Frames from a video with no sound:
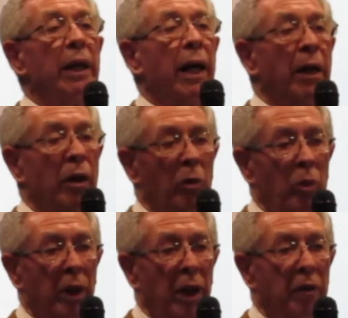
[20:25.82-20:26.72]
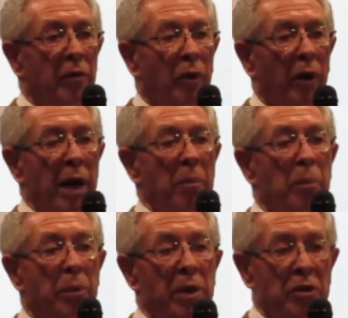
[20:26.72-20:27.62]
another word for
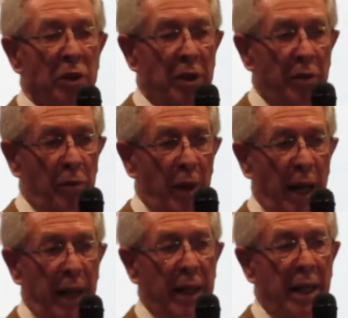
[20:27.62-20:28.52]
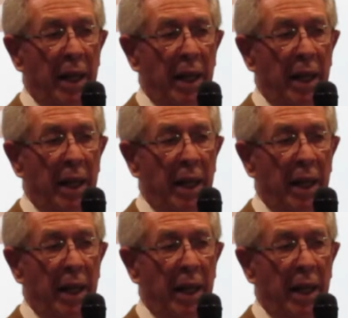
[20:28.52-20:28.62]
imprisoned, if you like,